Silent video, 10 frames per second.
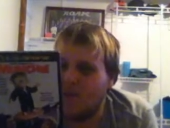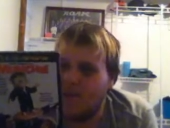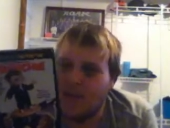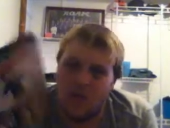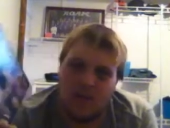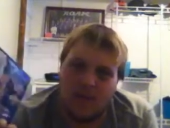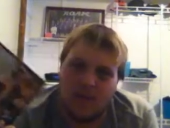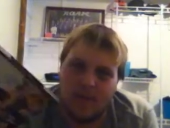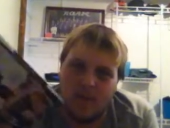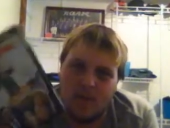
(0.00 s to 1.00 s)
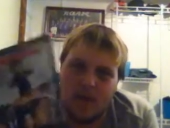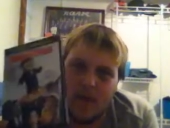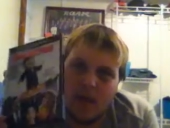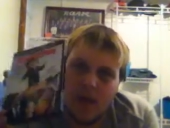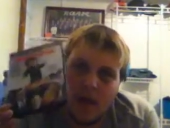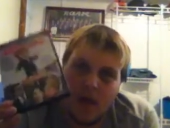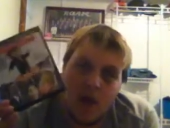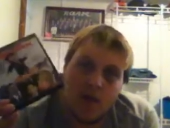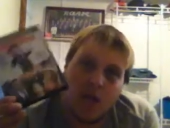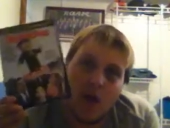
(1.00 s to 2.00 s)
features in the film.
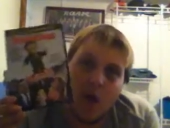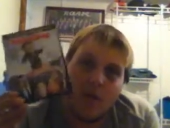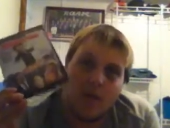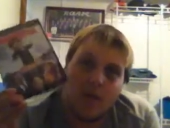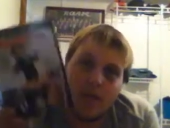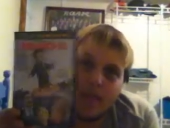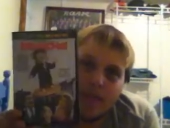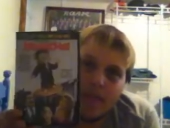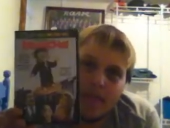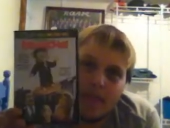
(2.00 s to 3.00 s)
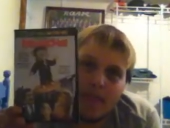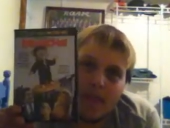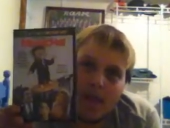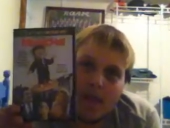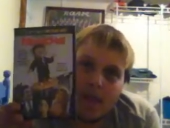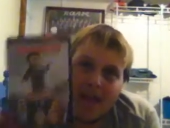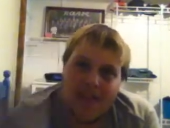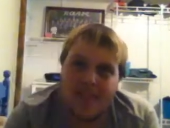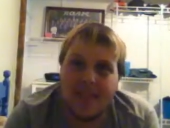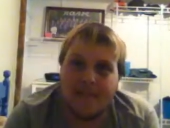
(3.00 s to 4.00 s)
So
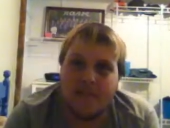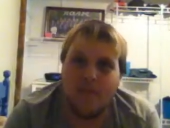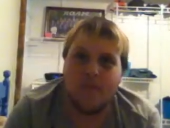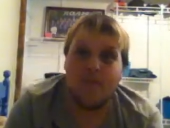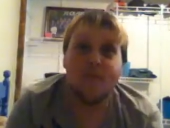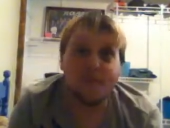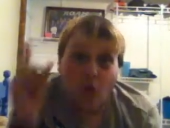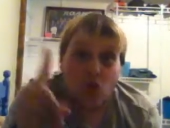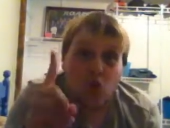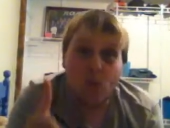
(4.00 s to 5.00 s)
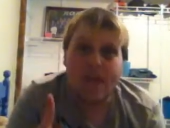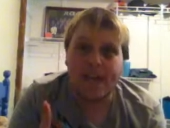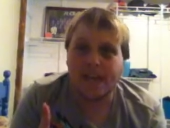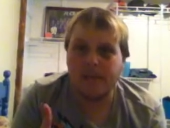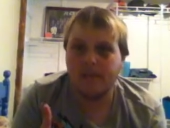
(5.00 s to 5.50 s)
that's it for the for first week.